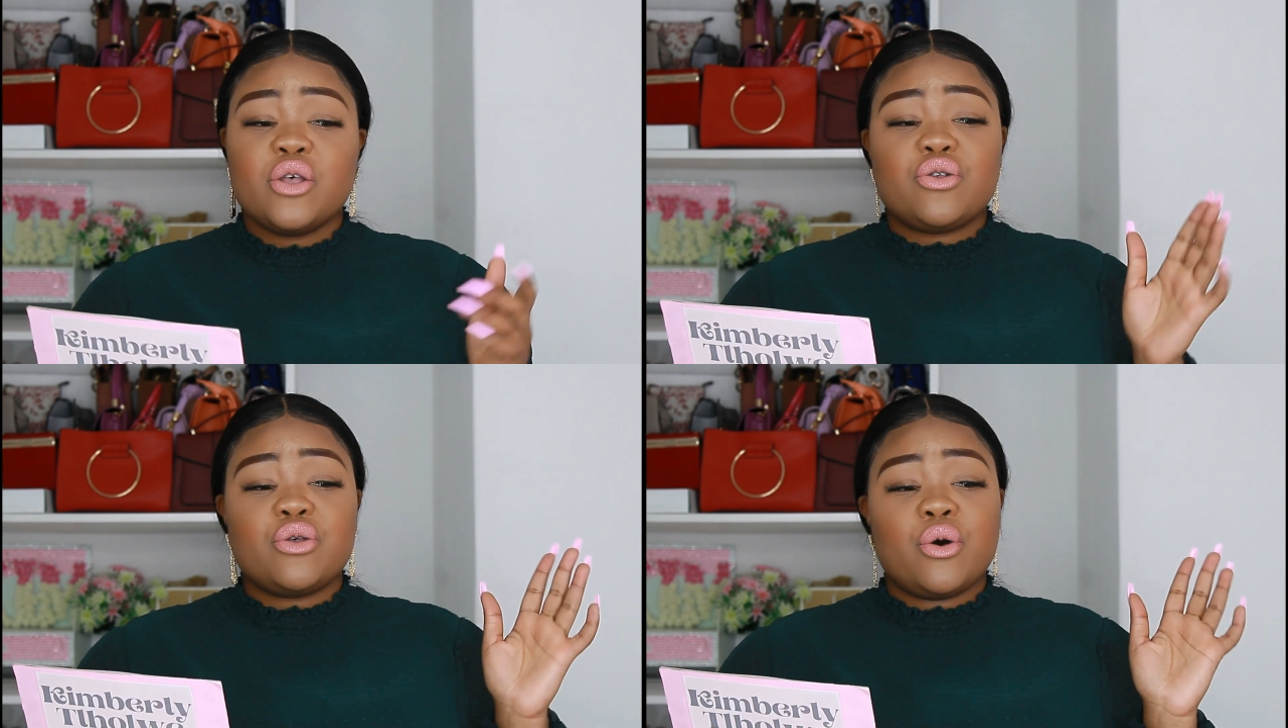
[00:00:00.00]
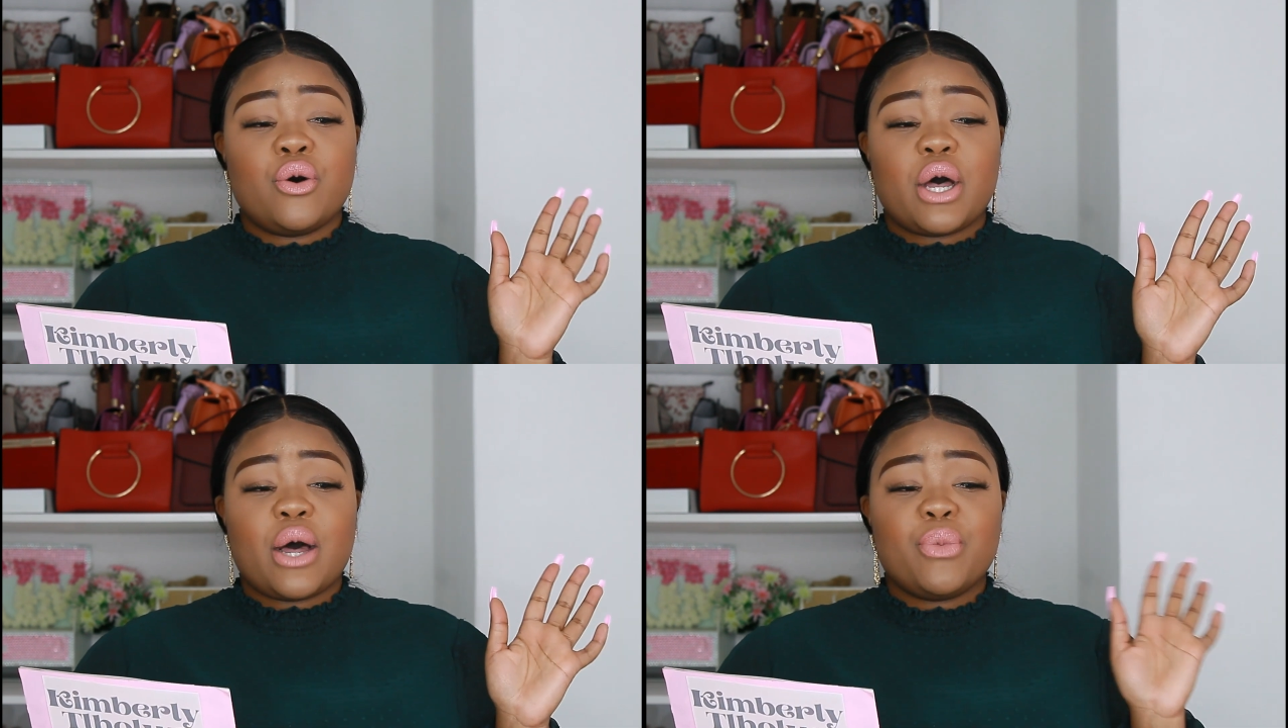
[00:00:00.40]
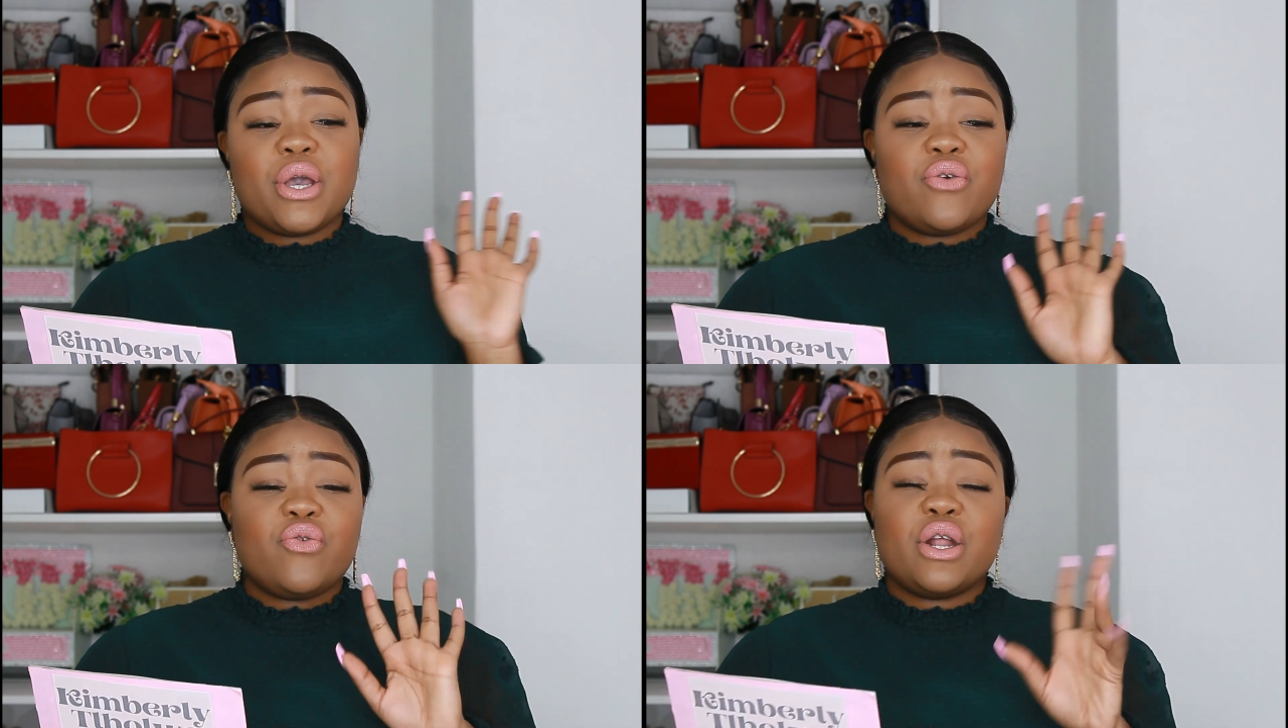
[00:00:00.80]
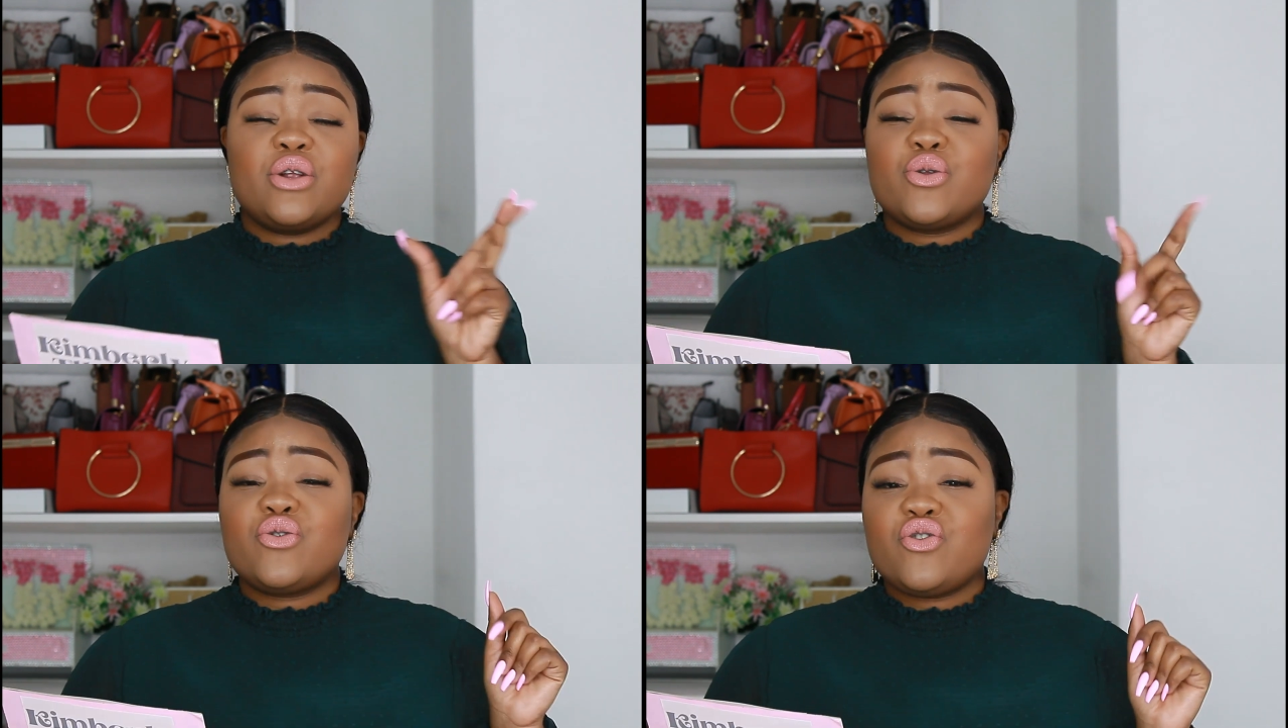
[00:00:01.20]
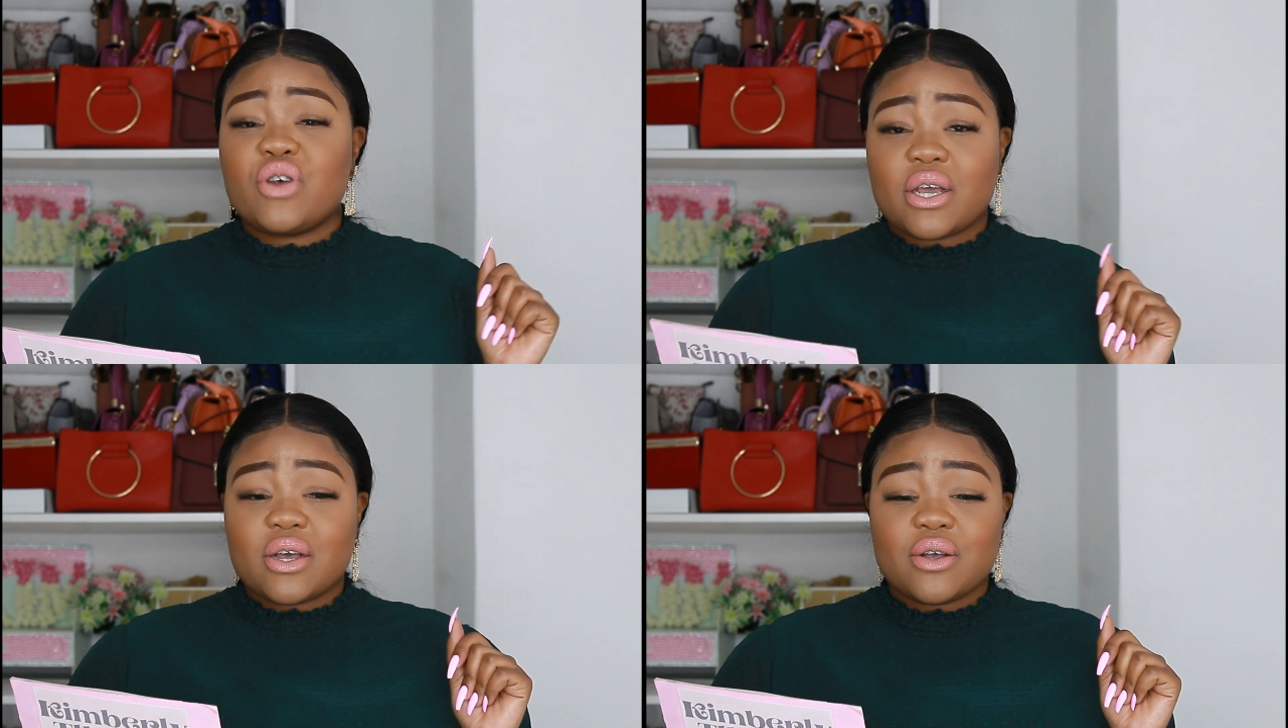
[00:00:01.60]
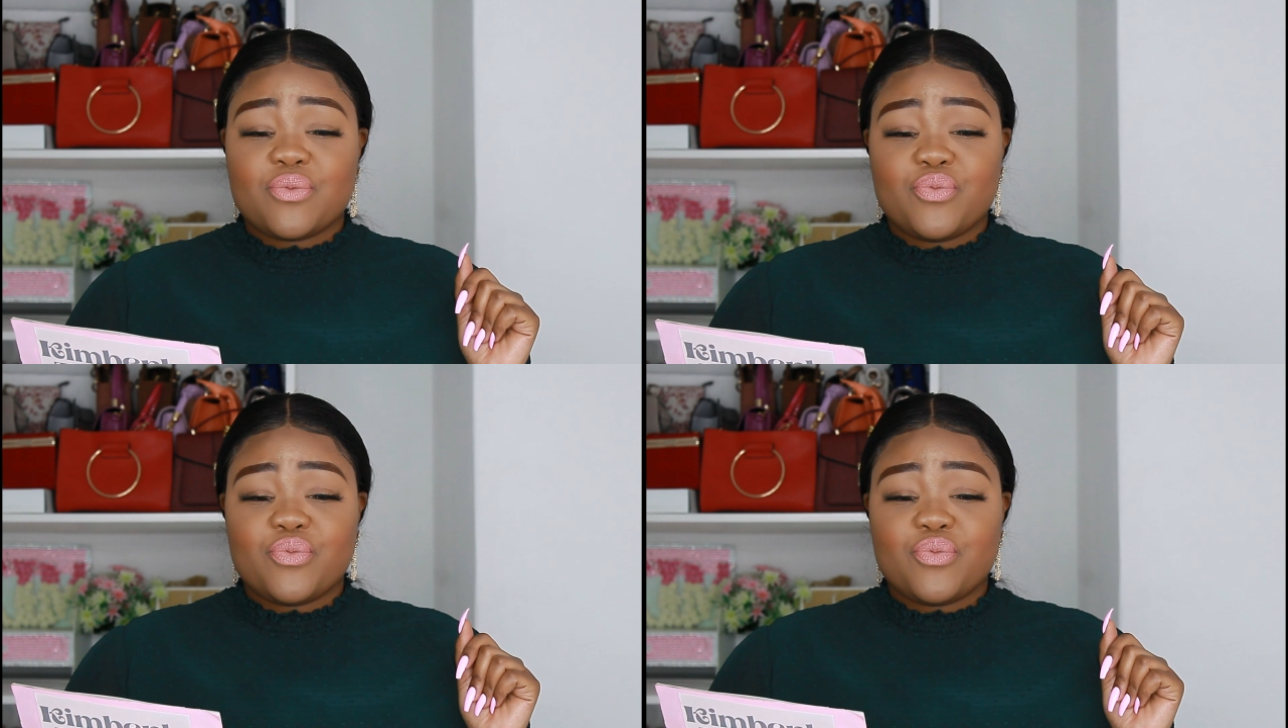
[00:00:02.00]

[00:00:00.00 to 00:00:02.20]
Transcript: So I'm gonna give you a little trick.